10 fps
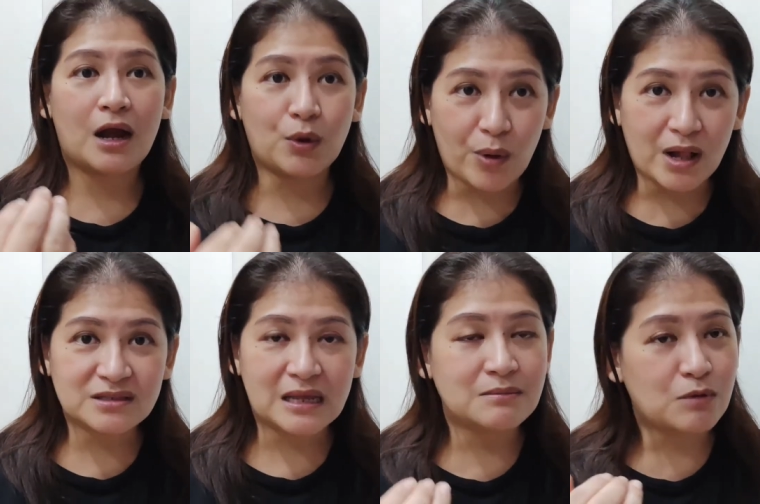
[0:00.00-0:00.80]
our
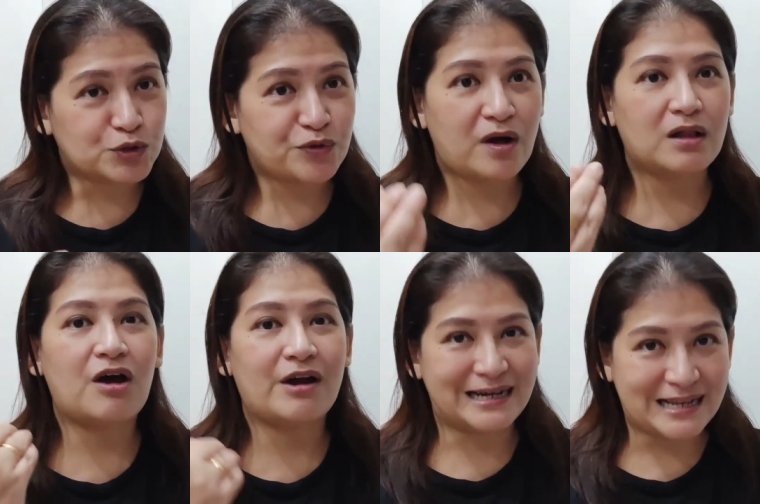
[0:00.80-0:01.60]
wealth, and most of
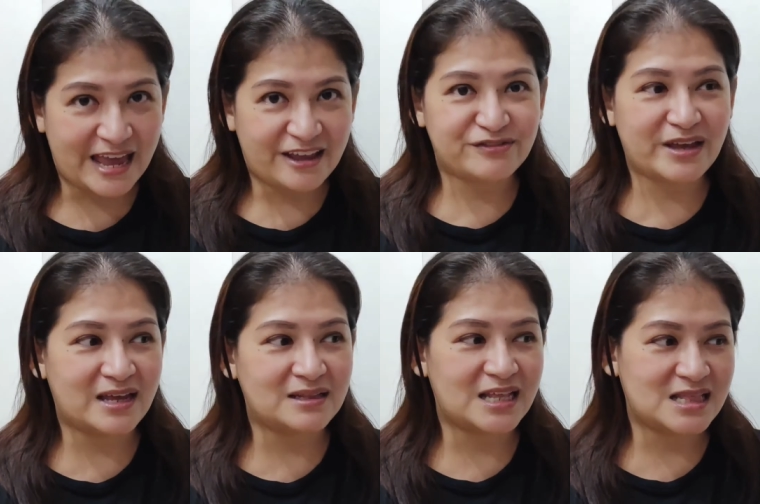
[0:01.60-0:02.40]
all, our life.
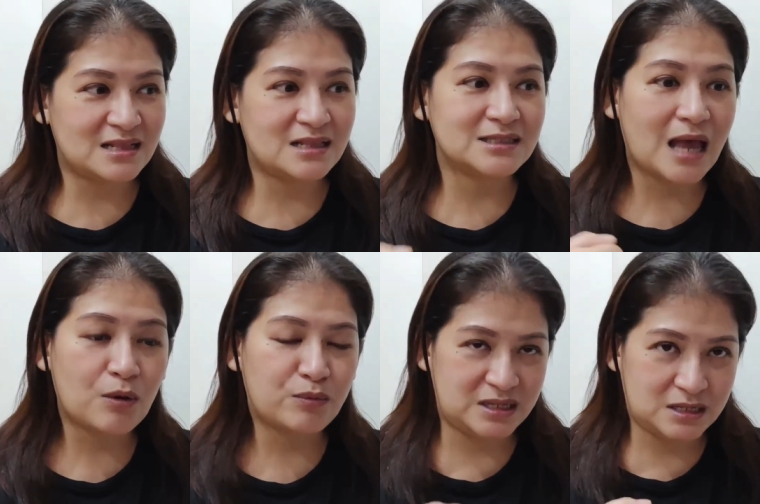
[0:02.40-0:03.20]
And I think that's
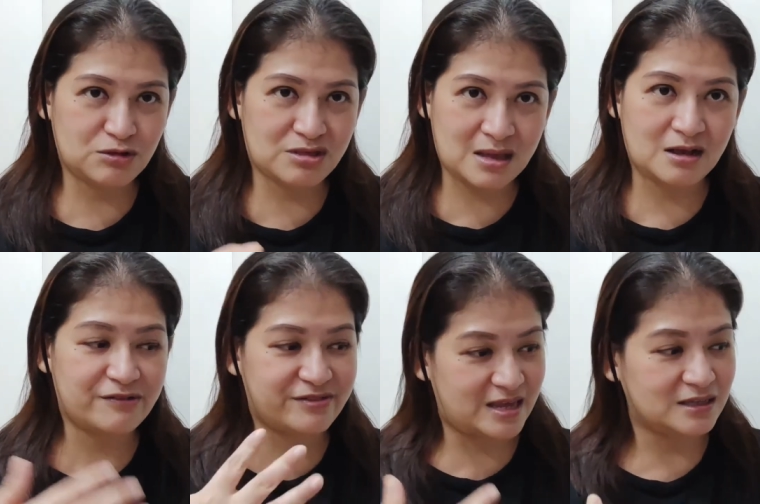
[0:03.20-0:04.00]
how we need to think
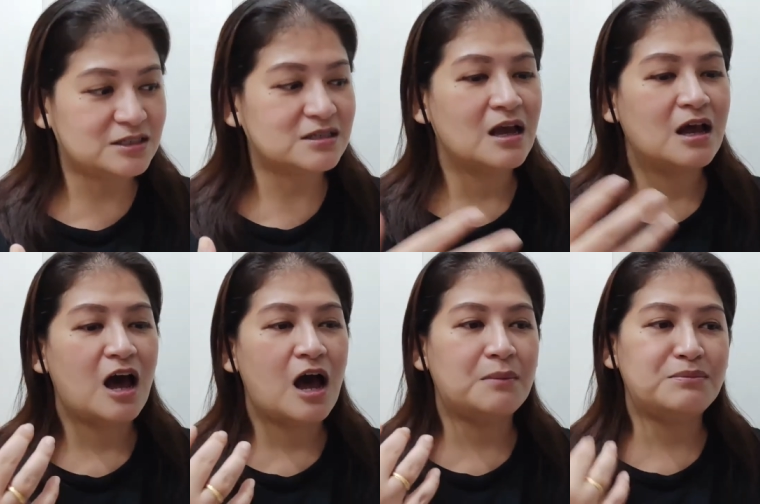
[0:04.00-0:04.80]
of things
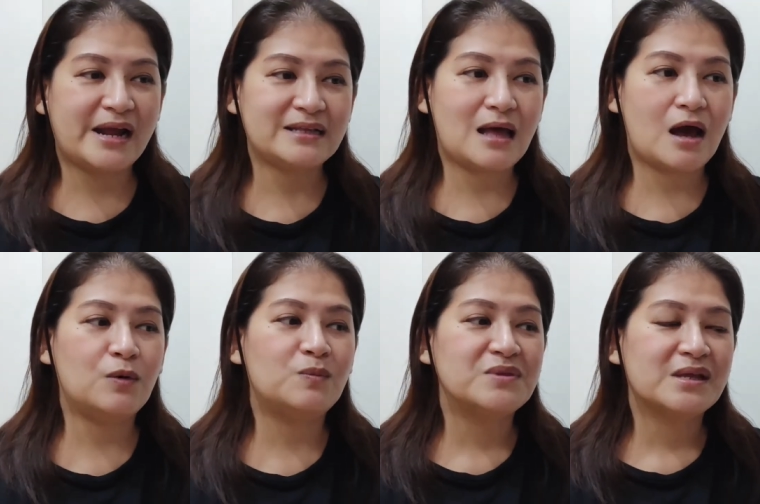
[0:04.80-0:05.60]
um, right
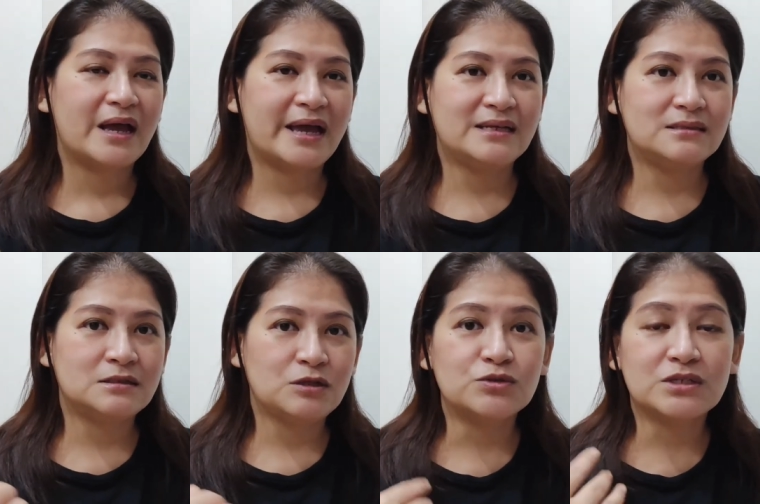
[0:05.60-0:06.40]
now.
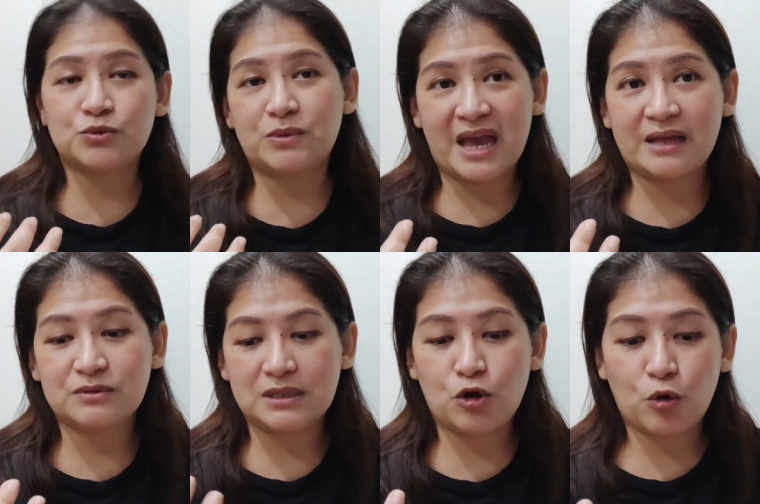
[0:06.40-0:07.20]
And, you know, since we
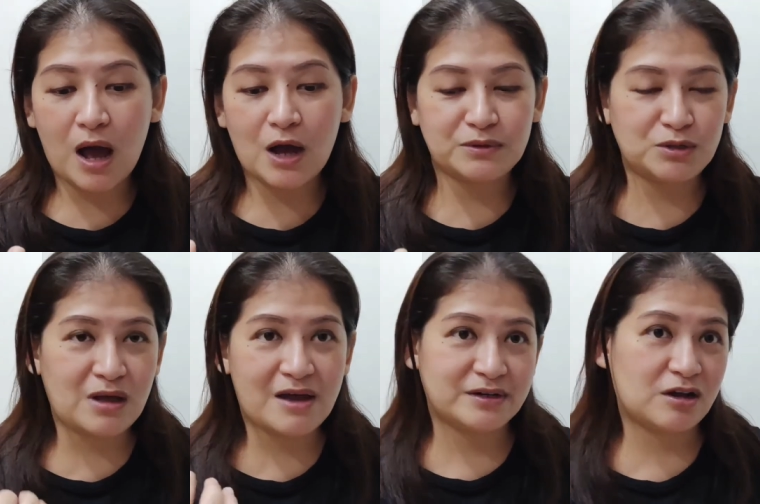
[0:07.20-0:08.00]
can't really go out, we
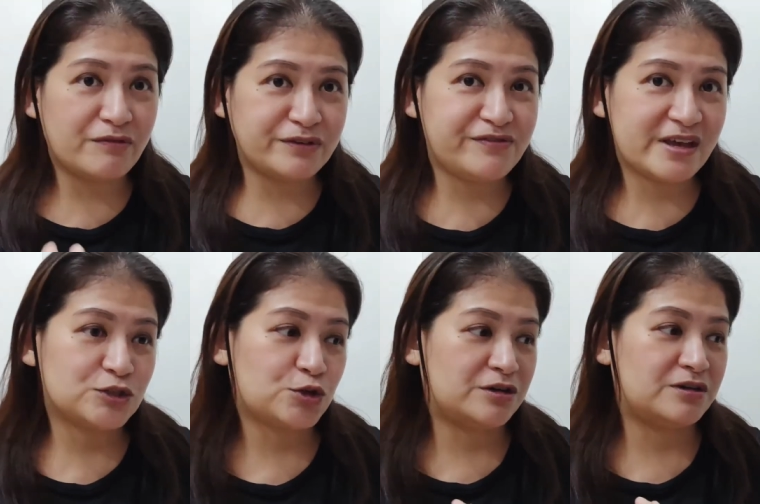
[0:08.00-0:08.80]
don't have our coffee
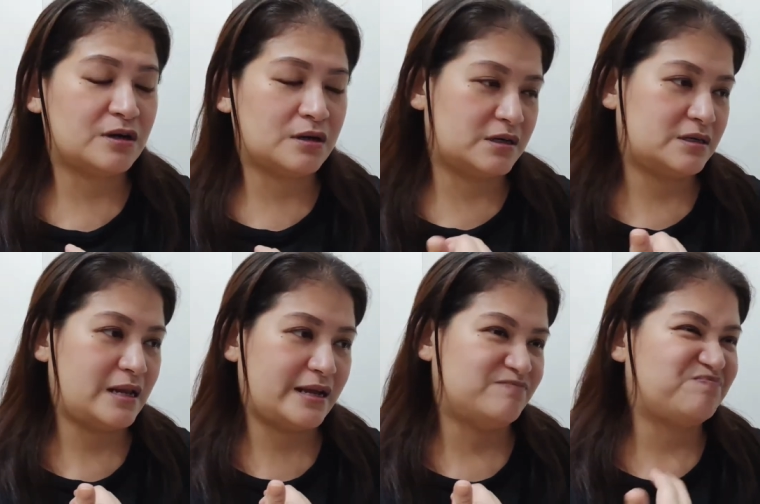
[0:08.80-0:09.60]
fix or, or
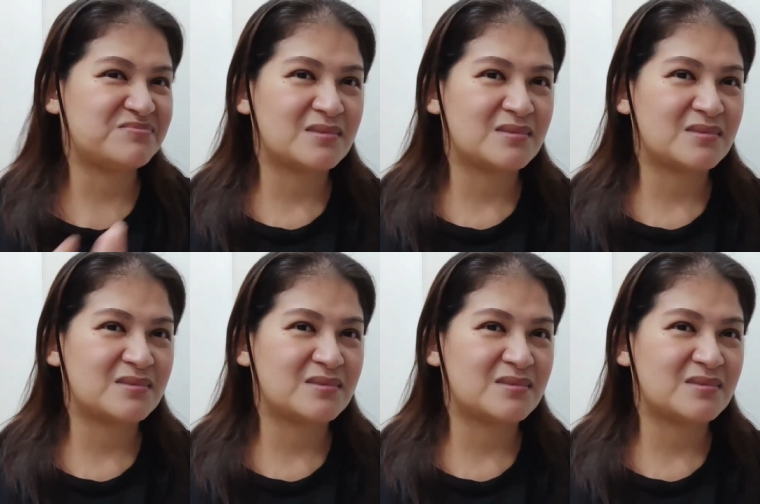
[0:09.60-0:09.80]
like,